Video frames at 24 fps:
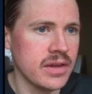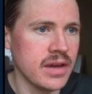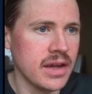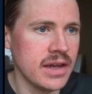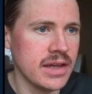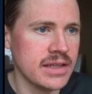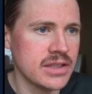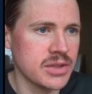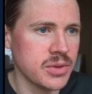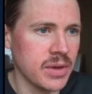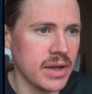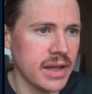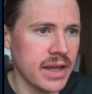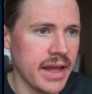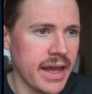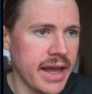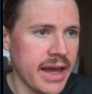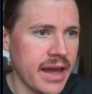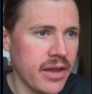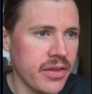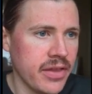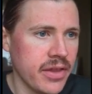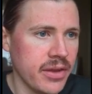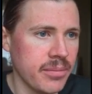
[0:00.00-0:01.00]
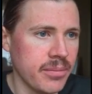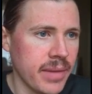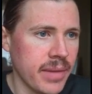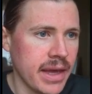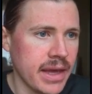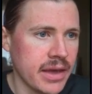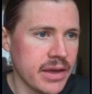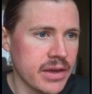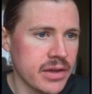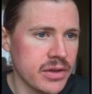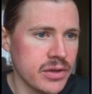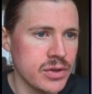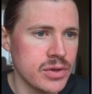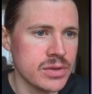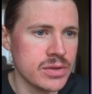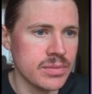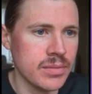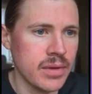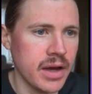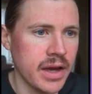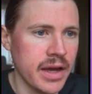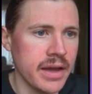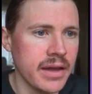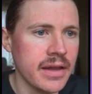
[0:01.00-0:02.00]
I need to allow that Make can use
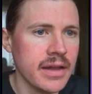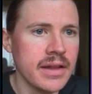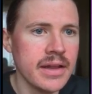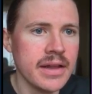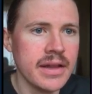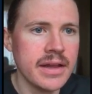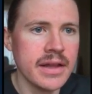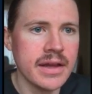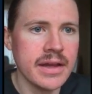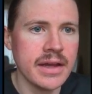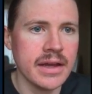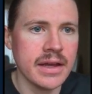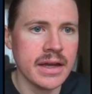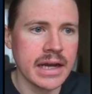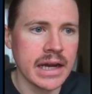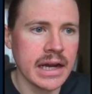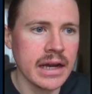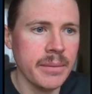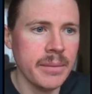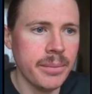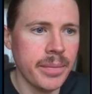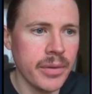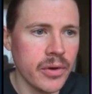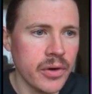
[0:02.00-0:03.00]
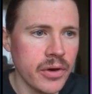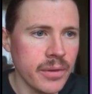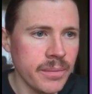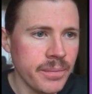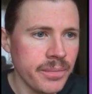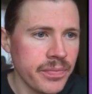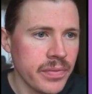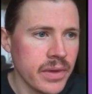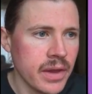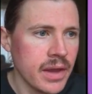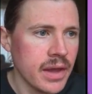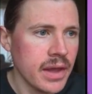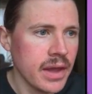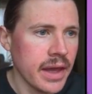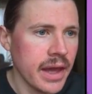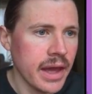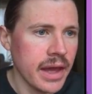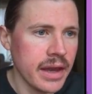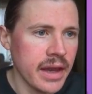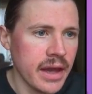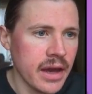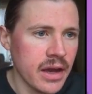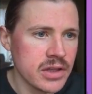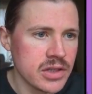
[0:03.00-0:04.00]
my clipboard. And
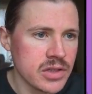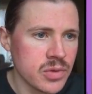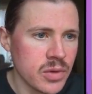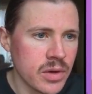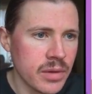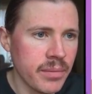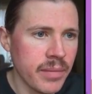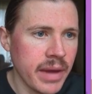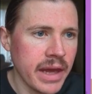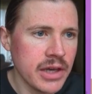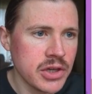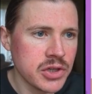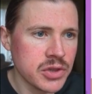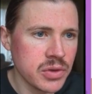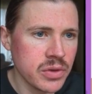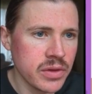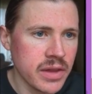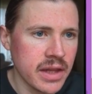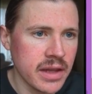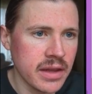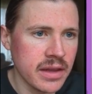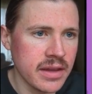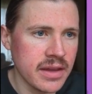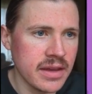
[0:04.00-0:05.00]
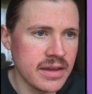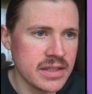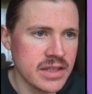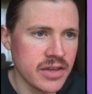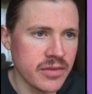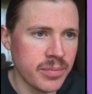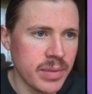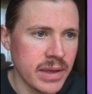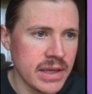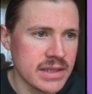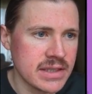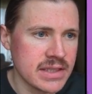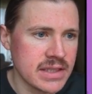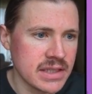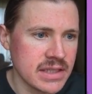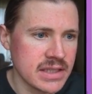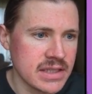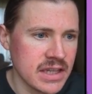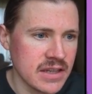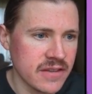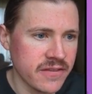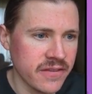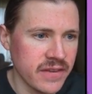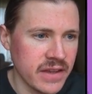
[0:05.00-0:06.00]
now I just want to make sure that these have been
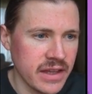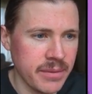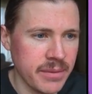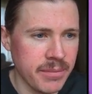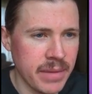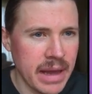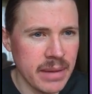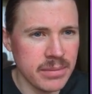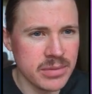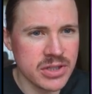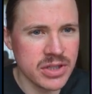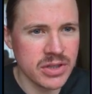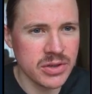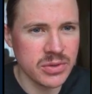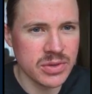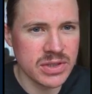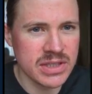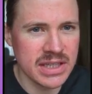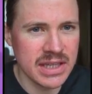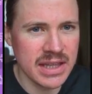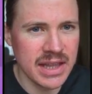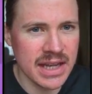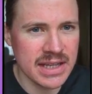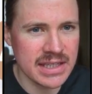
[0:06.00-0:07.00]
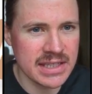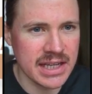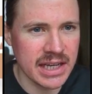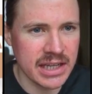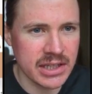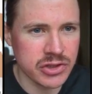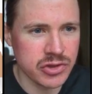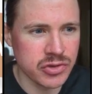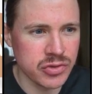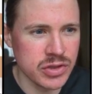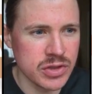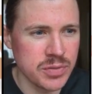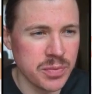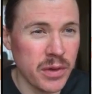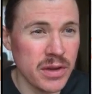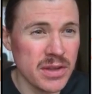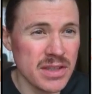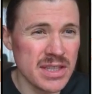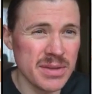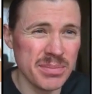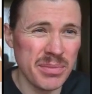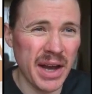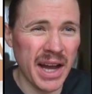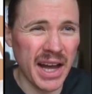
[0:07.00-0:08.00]
successfully mapped. So you'll see that text response
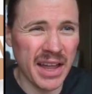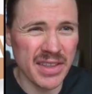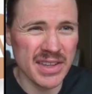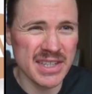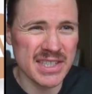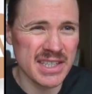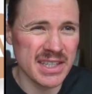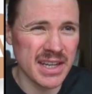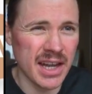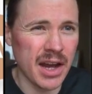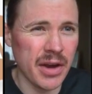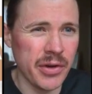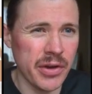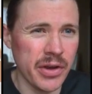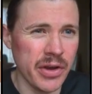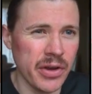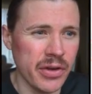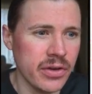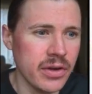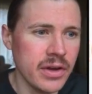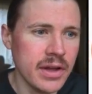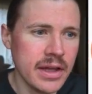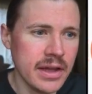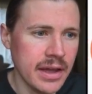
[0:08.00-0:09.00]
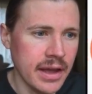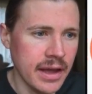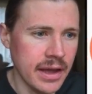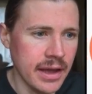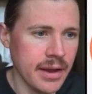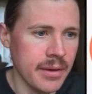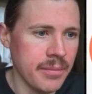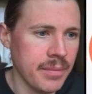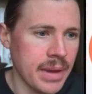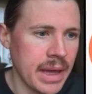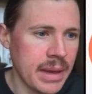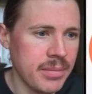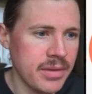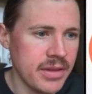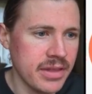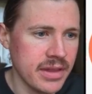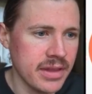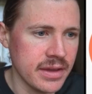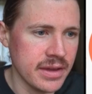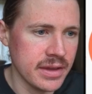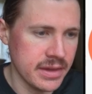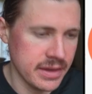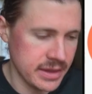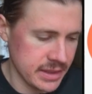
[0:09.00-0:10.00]
in my other scenario. Maybe
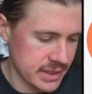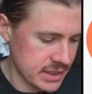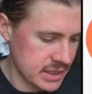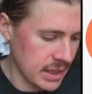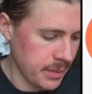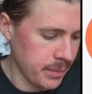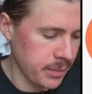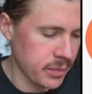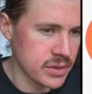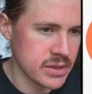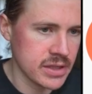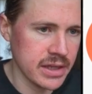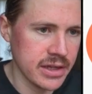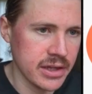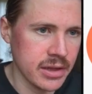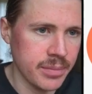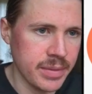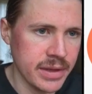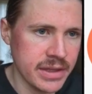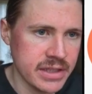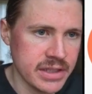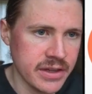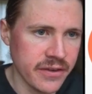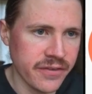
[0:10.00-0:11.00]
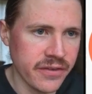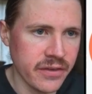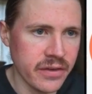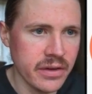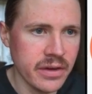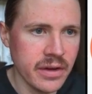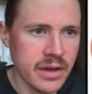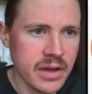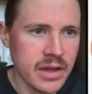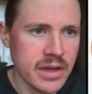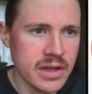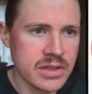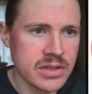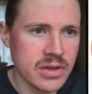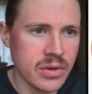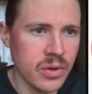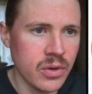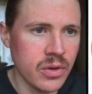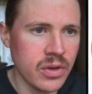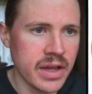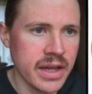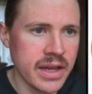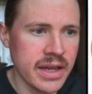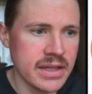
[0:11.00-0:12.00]
the step was a little bit different. So
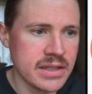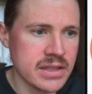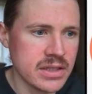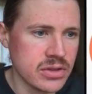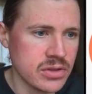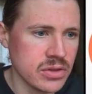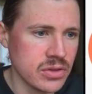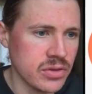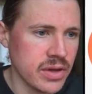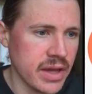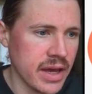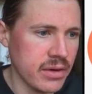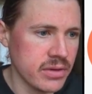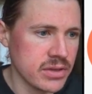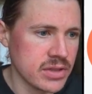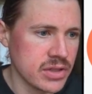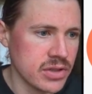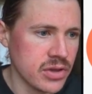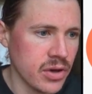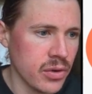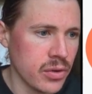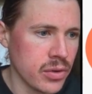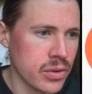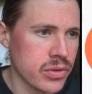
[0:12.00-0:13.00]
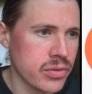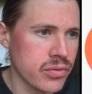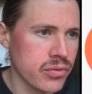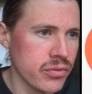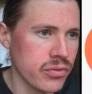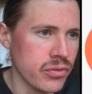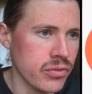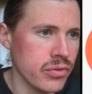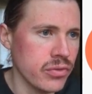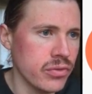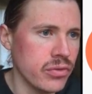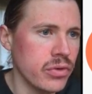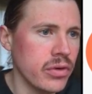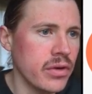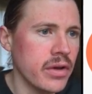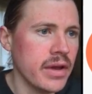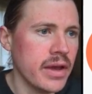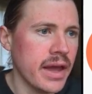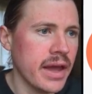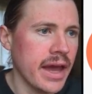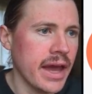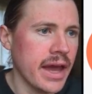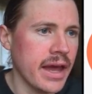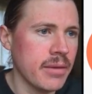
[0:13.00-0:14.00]
all I need to do now is go through
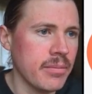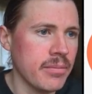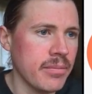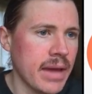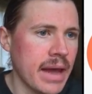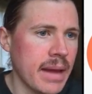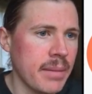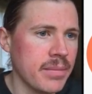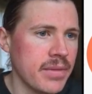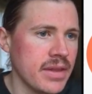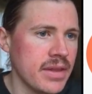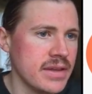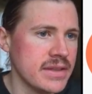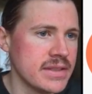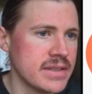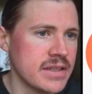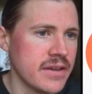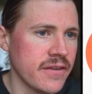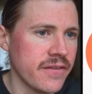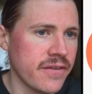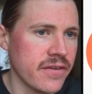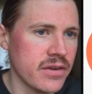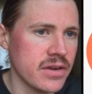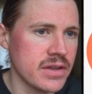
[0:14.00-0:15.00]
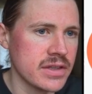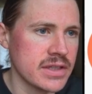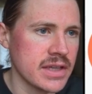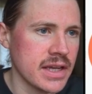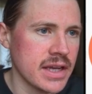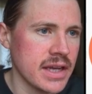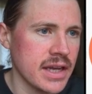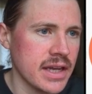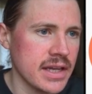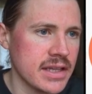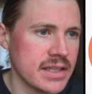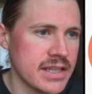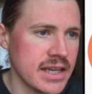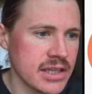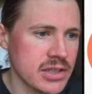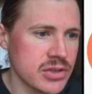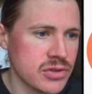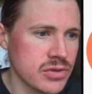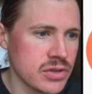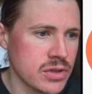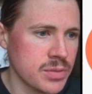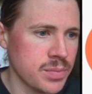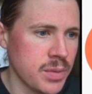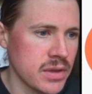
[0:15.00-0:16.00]
and map these different text
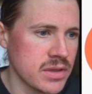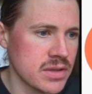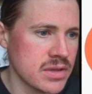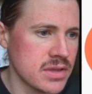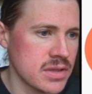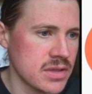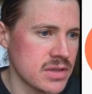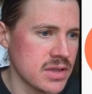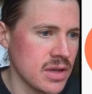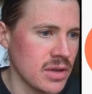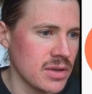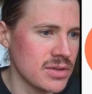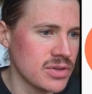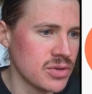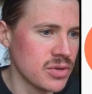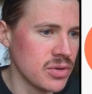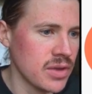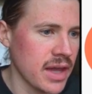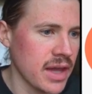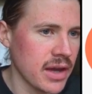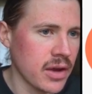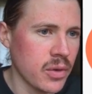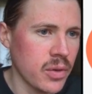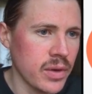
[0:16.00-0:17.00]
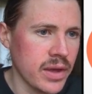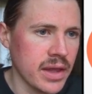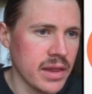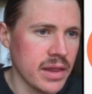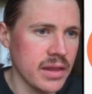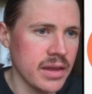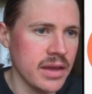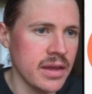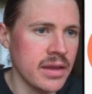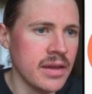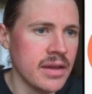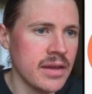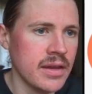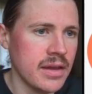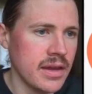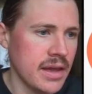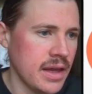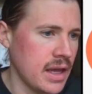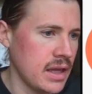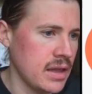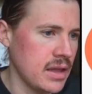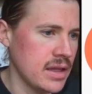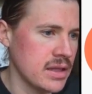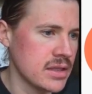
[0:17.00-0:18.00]
responses. So I'll do that quickly
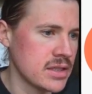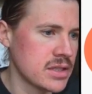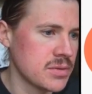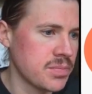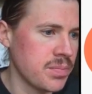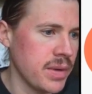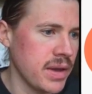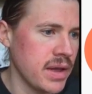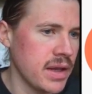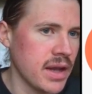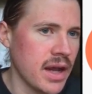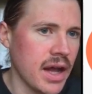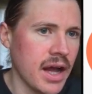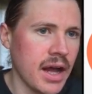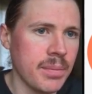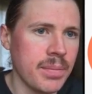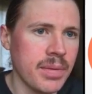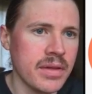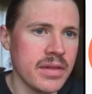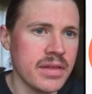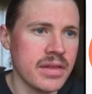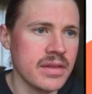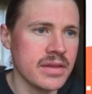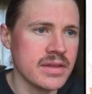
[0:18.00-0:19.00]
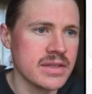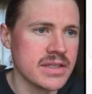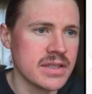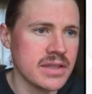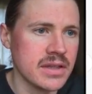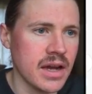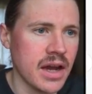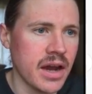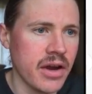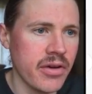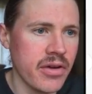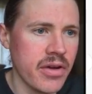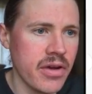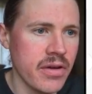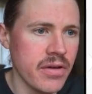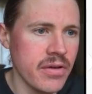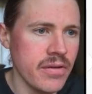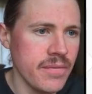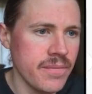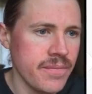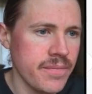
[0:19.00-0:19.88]
and then speed up the scenario.